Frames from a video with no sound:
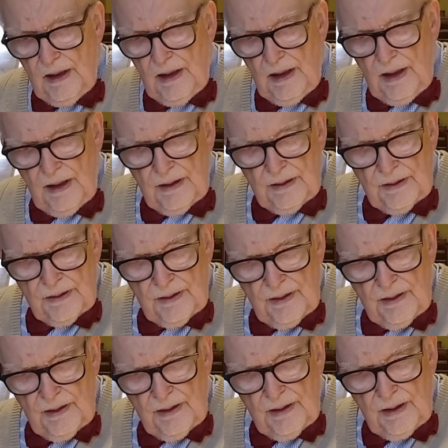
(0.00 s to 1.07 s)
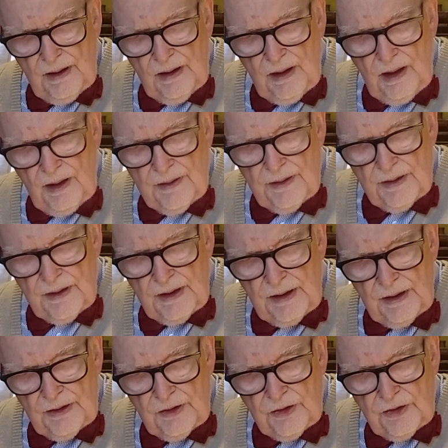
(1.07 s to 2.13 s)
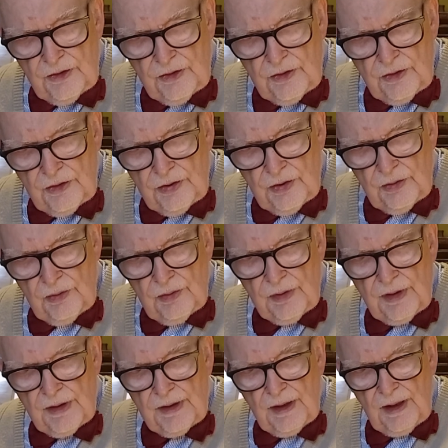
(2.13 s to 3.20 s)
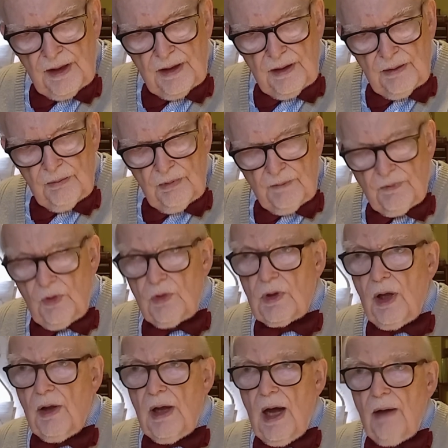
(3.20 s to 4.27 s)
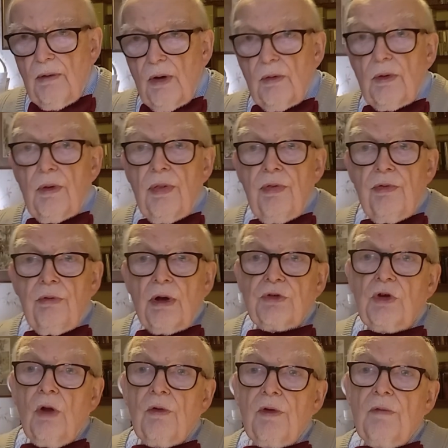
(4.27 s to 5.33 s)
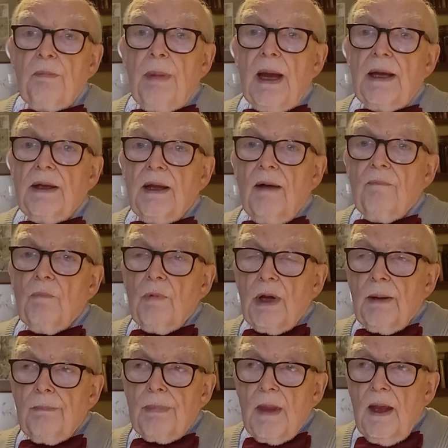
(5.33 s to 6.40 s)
And on the Tuesday, we've all got our own thresholds of pain, haven't we?